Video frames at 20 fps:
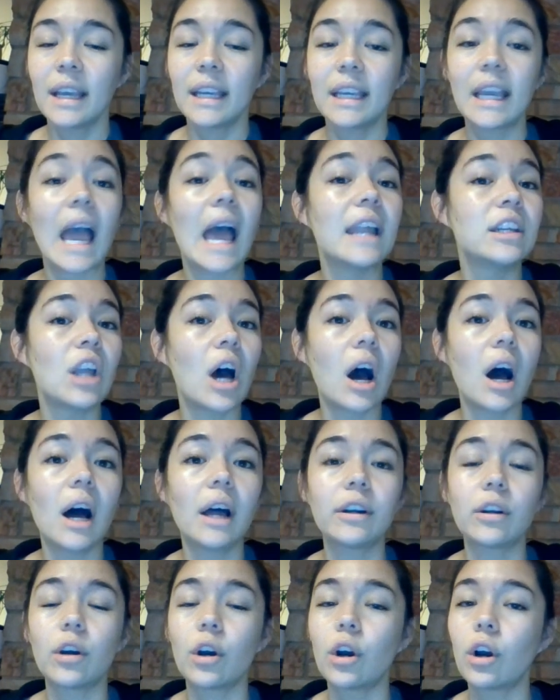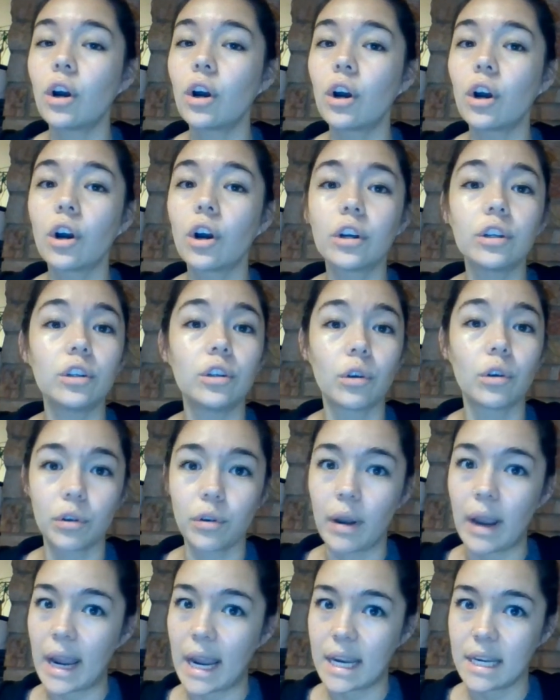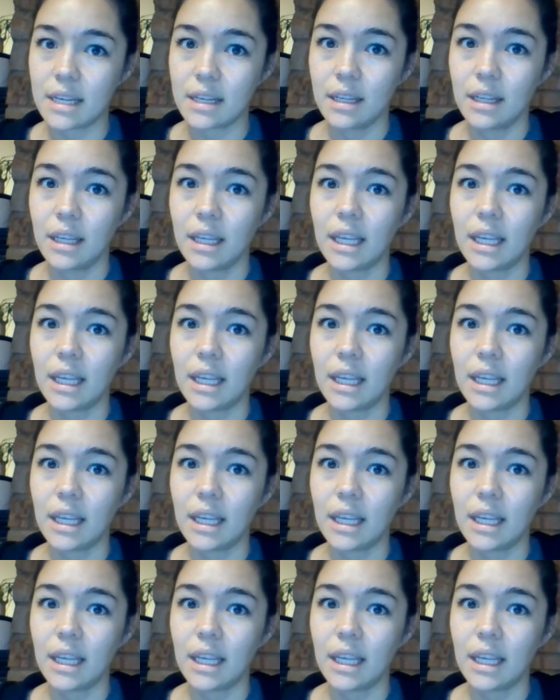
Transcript: cannot hurt your grade.